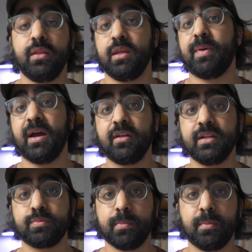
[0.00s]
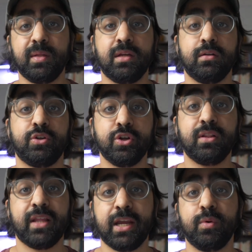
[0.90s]
then Python is probably a good
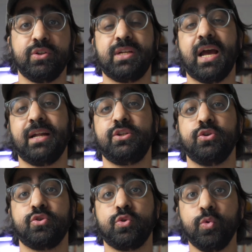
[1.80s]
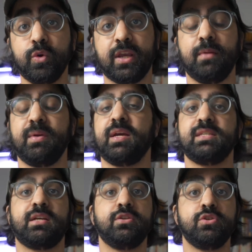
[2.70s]
language to add to your toolkit because
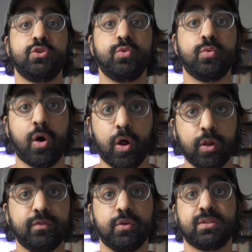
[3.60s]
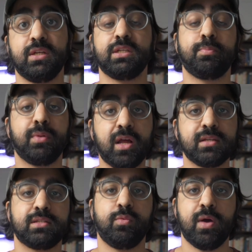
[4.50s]
it can do all of those things
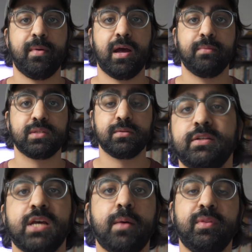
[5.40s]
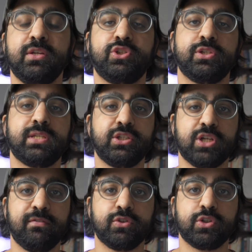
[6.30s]
plus the web apps. On top of this, just like
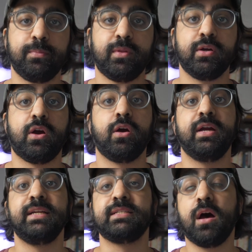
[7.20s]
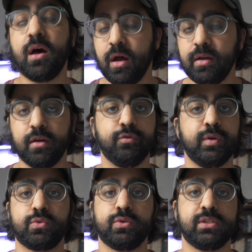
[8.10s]
JavaScript, there are a ton of
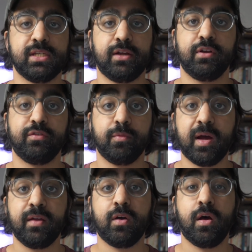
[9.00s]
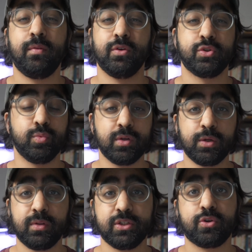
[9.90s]
resources out there for Python. There's a really,
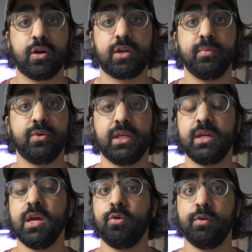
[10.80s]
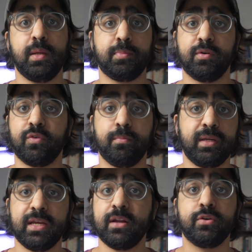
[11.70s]
really strong community with people from
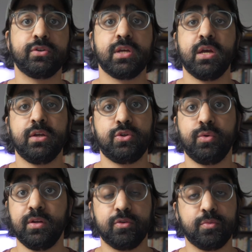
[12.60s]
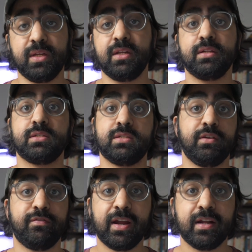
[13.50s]
beginners to intermediates to
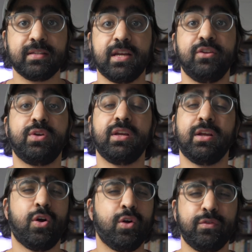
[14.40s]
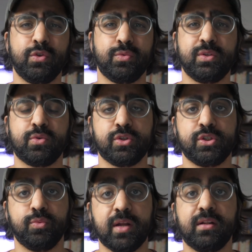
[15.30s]
advanced, and you can get all of those
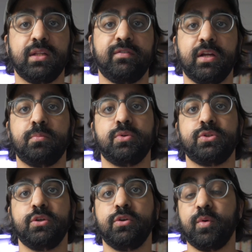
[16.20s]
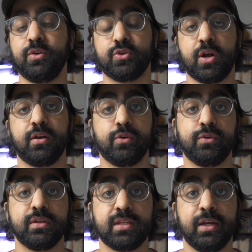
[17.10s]
resources readily available to you when you're trying to learn this